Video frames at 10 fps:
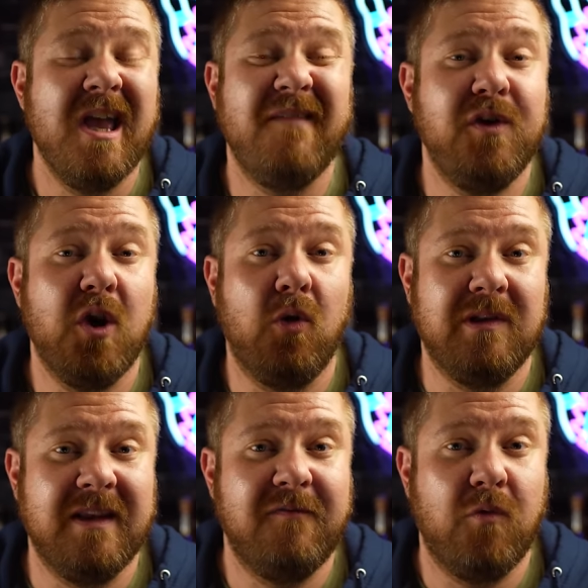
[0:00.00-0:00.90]
If you
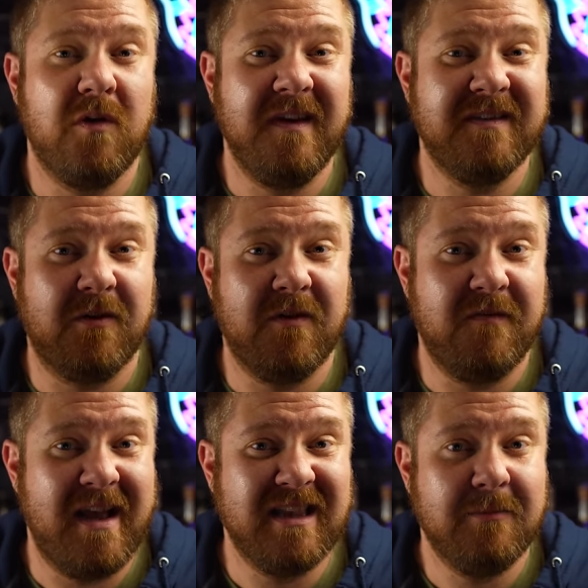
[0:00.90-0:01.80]
don't live where these are
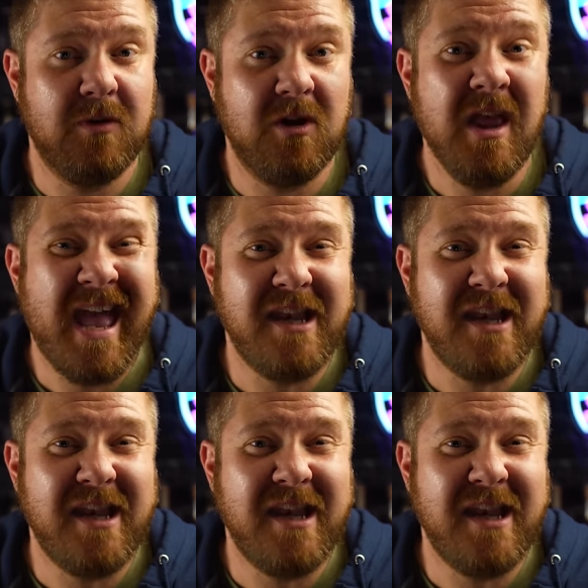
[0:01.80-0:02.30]
available